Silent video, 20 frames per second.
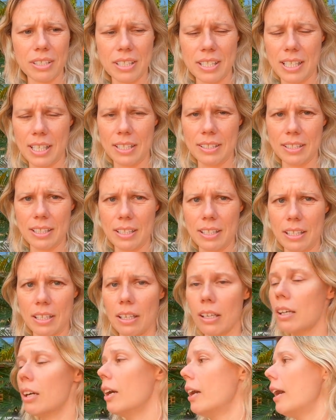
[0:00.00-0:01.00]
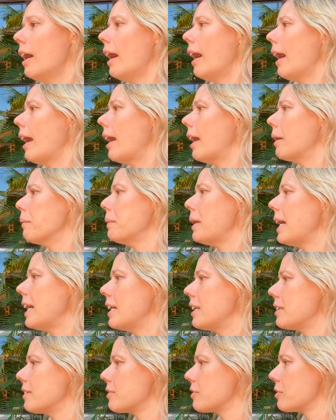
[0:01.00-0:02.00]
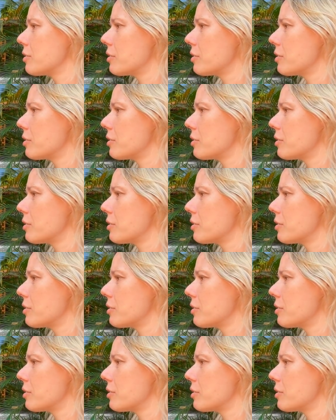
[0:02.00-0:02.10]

it says, I think. And